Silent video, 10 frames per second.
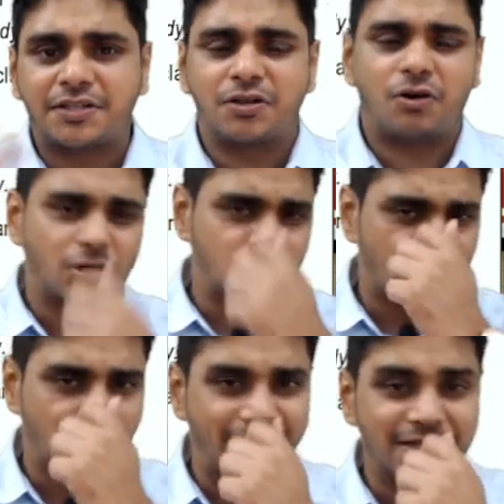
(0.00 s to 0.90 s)
records,
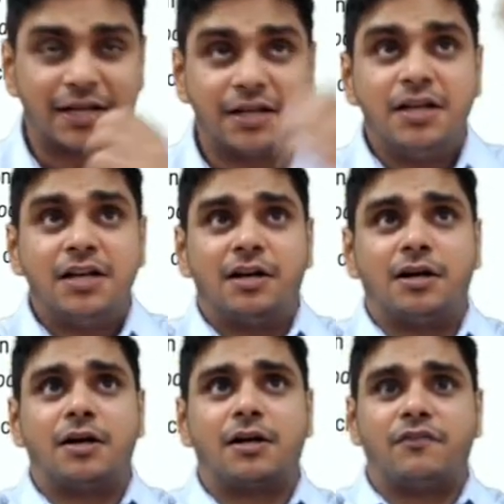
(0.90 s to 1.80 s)
documents, like
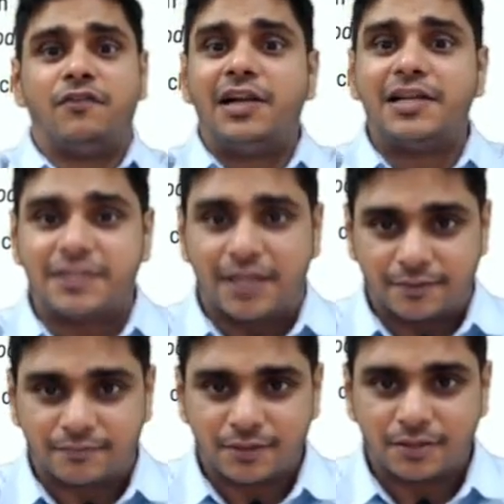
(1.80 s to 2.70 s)
will is there,
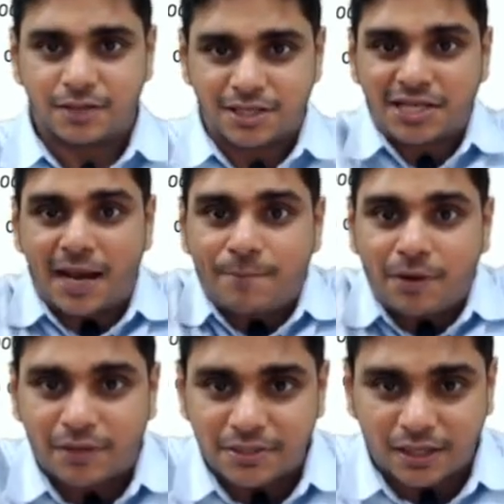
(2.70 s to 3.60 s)
a stamp
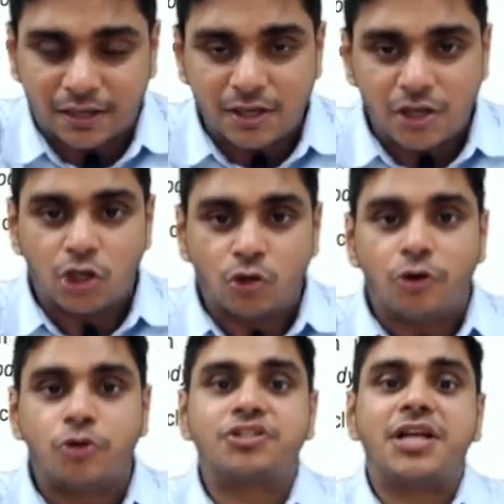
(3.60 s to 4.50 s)
paper is there, you
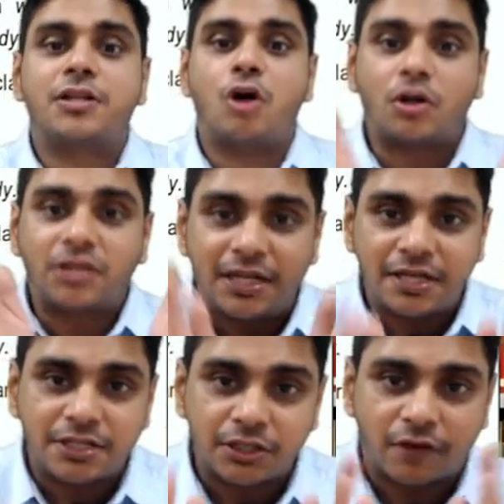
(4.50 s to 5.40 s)
want to check the
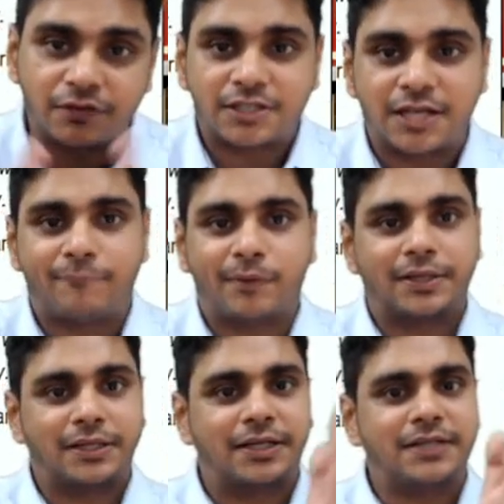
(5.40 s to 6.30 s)
authenticity of that stamp paper,
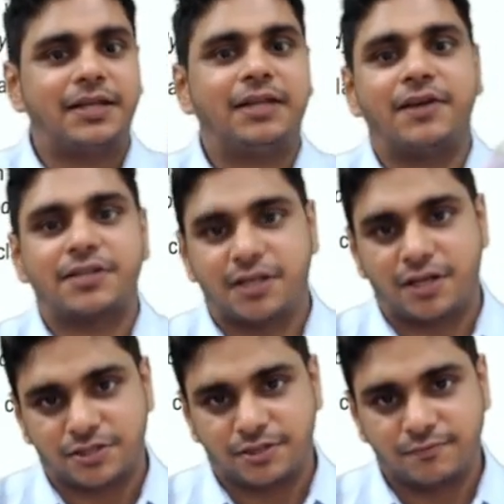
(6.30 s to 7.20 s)
it is
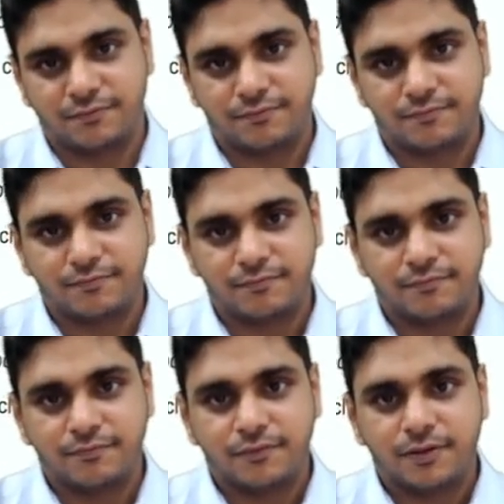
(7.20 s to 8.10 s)
investigation.
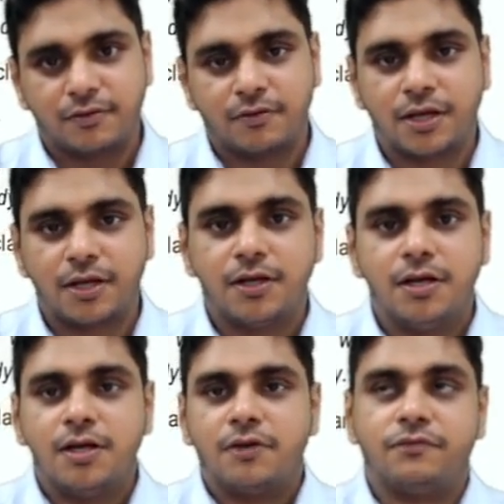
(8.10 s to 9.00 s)
Okay,
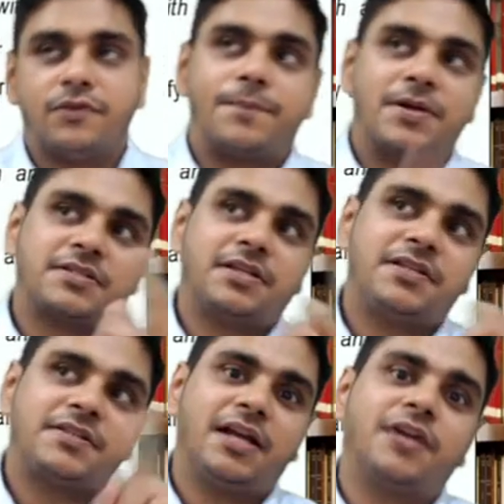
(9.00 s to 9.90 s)
the person
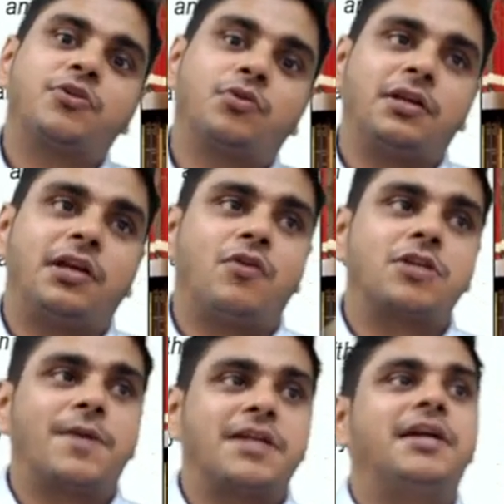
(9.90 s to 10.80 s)
is saying truth, he was
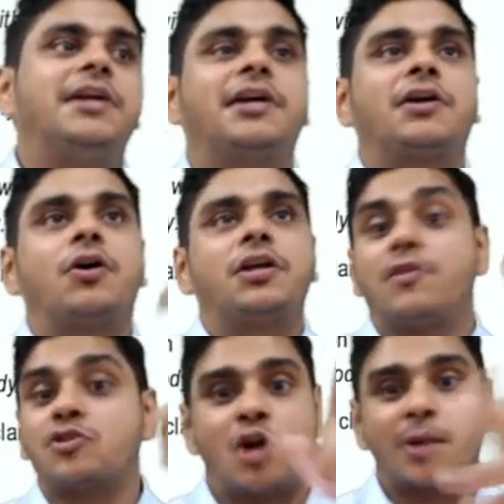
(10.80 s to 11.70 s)
present here or he
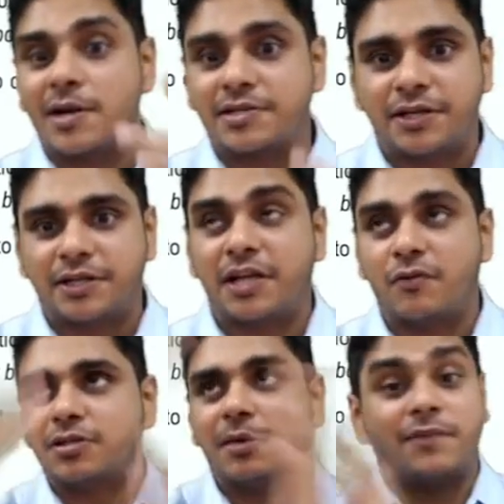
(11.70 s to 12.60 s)
was not present here, he
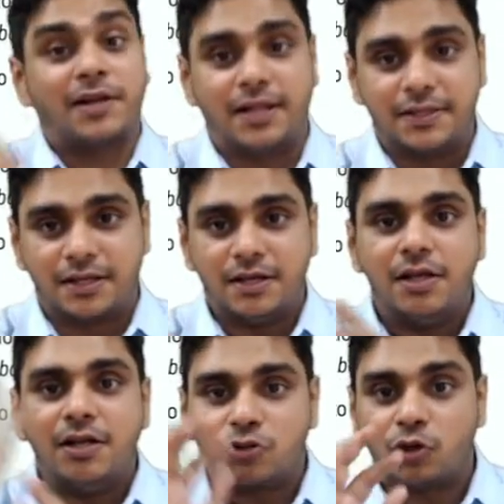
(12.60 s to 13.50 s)
was somewhere else,
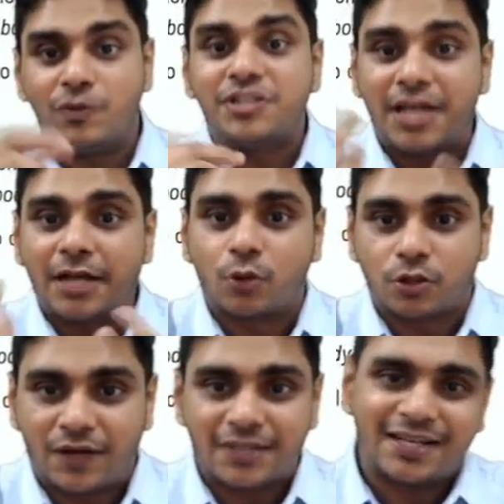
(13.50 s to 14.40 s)
so you will check those
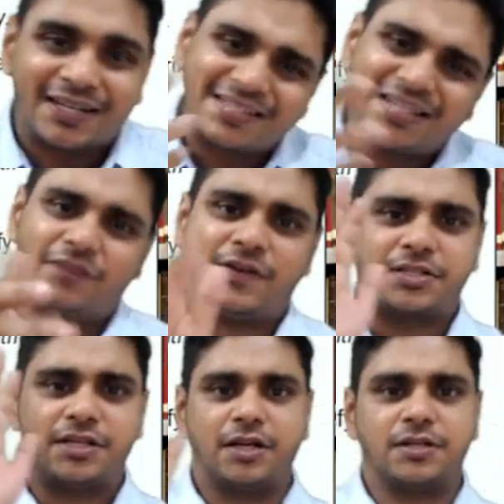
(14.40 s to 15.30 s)
facts, it is
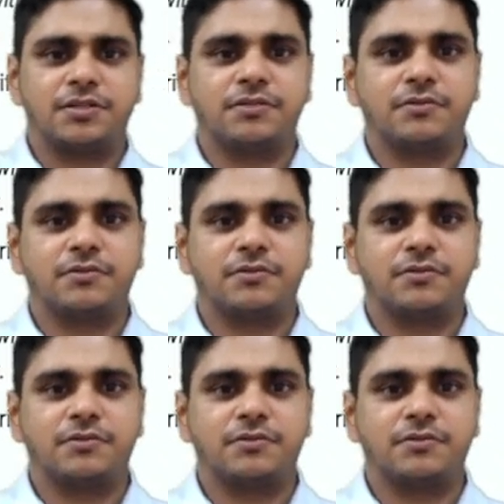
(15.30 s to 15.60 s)
investigation.